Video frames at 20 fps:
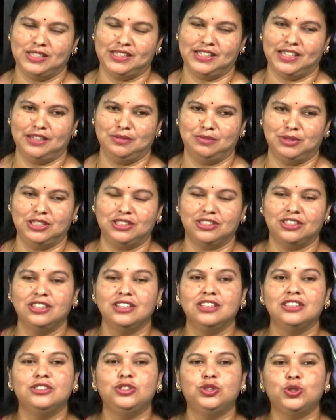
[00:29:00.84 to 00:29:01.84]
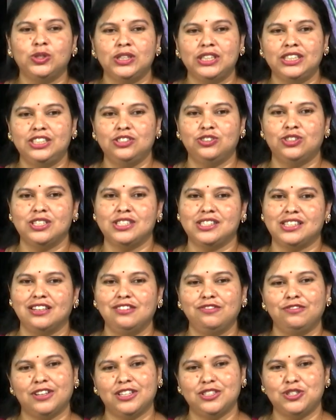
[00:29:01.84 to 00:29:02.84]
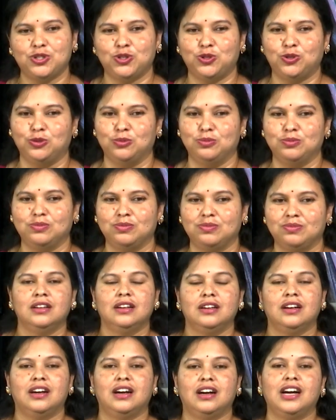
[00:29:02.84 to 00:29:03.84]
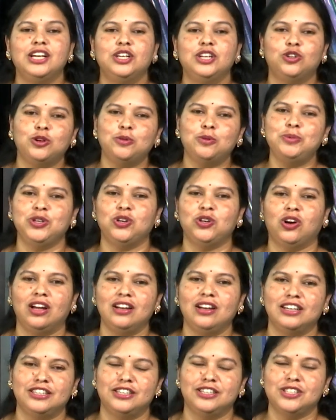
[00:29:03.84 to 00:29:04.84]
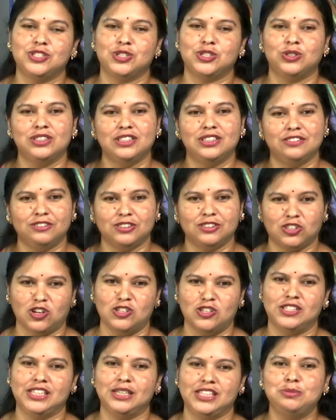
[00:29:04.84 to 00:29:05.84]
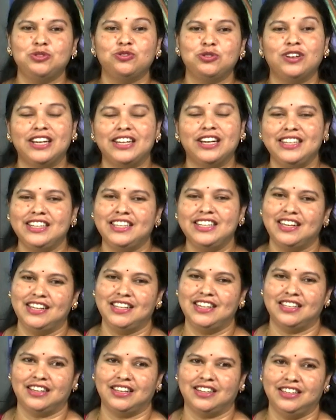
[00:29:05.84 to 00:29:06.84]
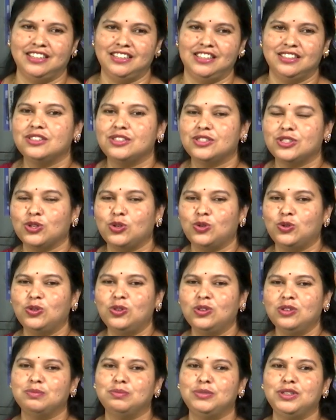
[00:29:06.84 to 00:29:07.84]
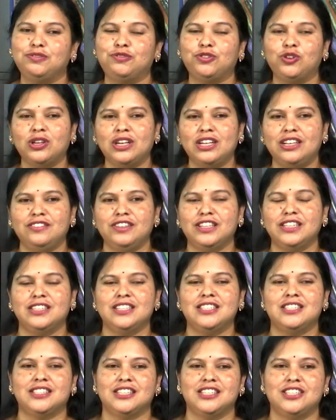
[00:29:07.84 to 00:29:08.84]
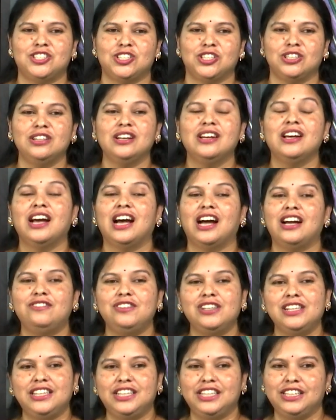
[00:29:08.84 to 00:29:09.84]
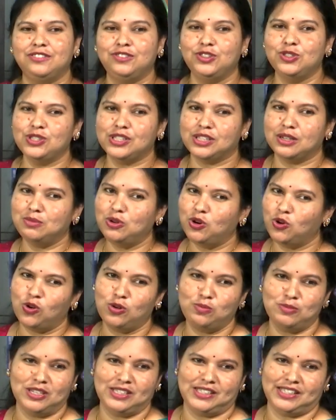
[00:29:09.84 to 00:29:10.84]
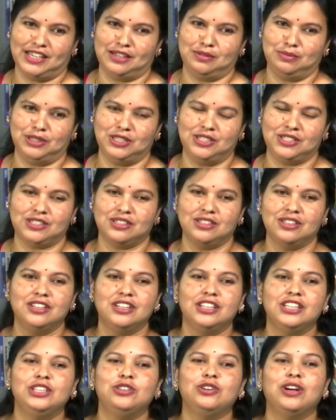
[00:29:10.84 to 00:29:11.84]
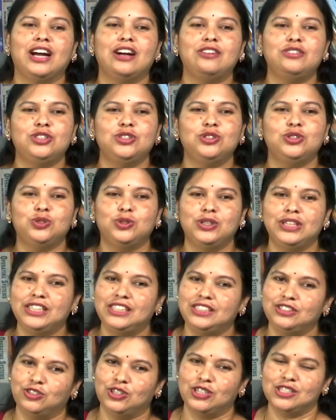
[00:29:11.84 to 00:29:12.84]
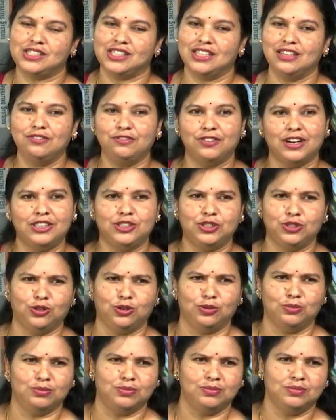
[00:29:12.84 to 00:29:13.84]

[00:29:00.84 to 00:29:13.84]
assignment. Do it yourself at home. I hope you all understood the concept very clearly. So, before leaving this session, I will give you some home assignments. You have to do it yourself at home.